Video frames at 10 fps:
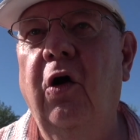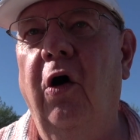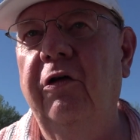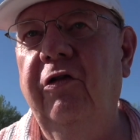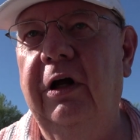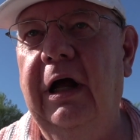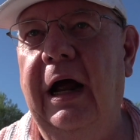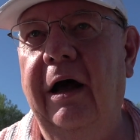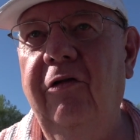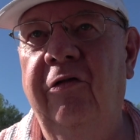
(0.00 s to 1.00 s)
cost to
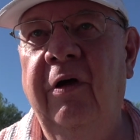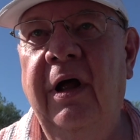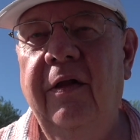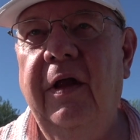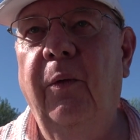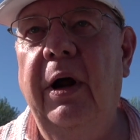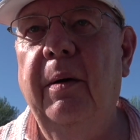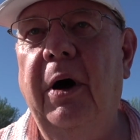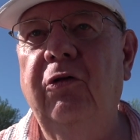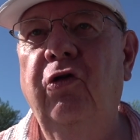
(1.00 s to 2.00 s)
cast. They weigh
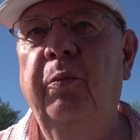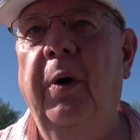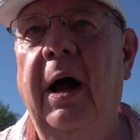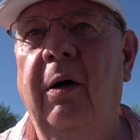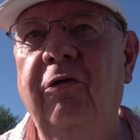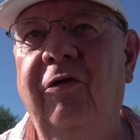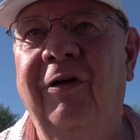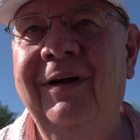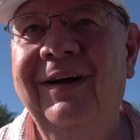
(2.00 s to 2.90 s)
about 2 pounds.